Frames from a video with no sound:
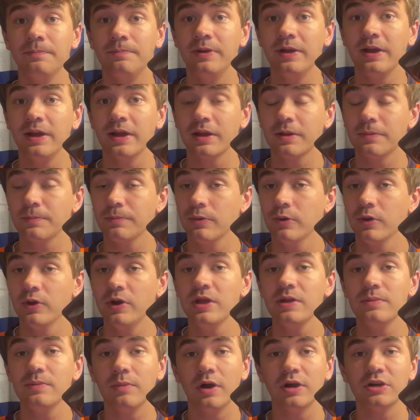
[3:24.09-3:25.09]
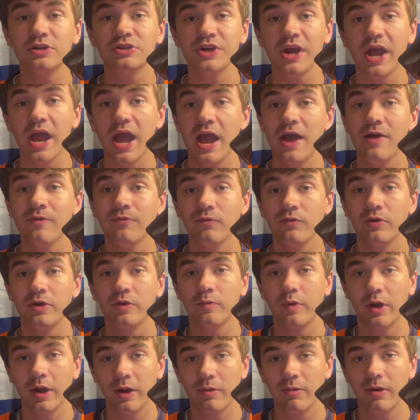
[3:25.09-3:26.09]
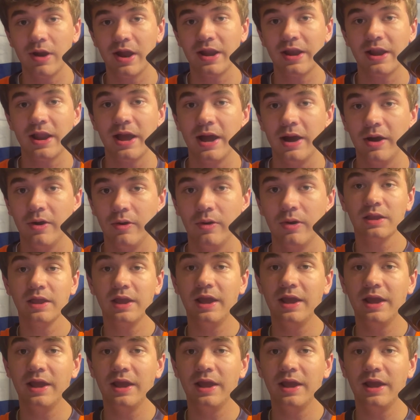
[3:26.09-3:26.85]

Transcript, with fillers: pick pretty much everywhere right now.